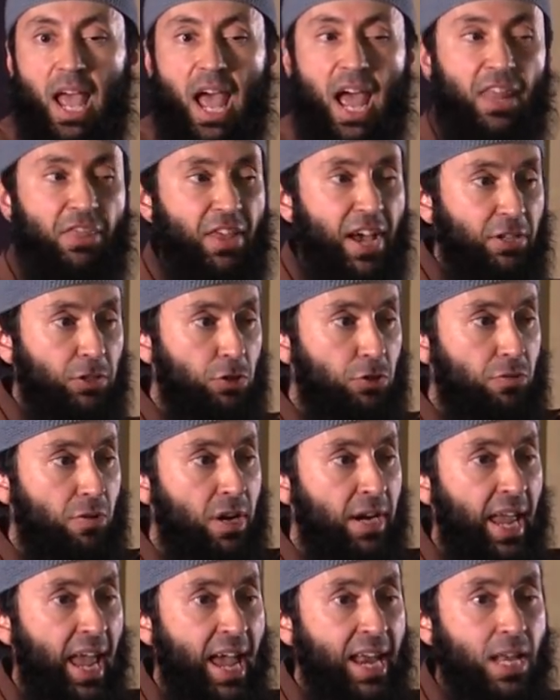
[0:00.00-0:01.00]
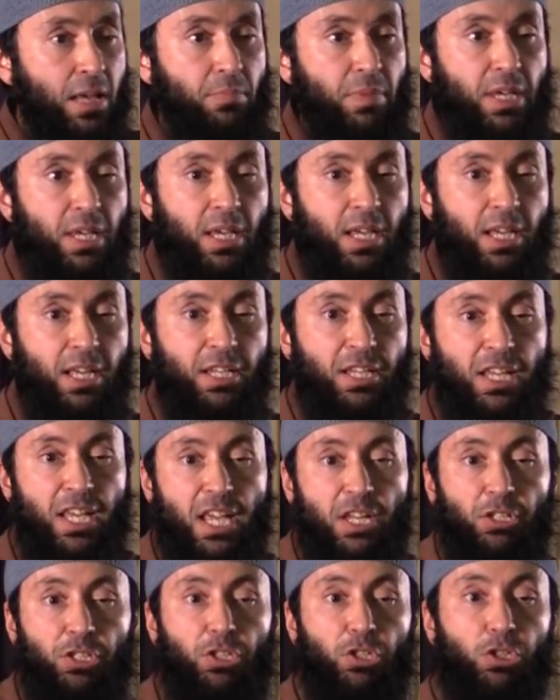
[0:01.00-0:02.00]
And that strong enemy
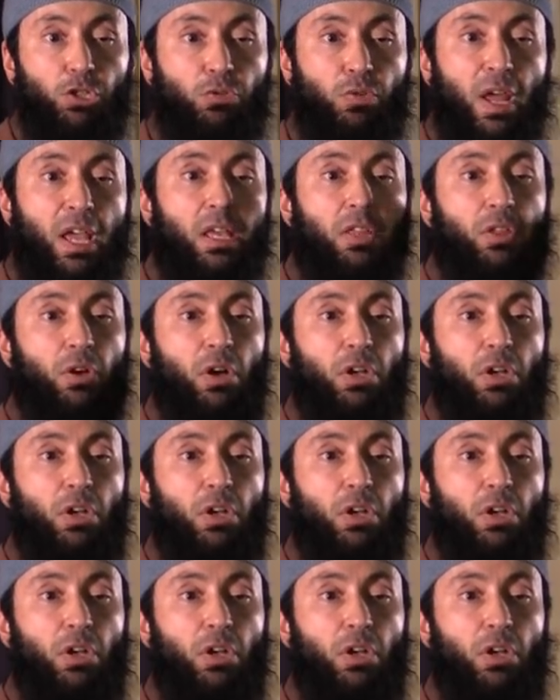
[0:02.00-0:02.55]
needs strength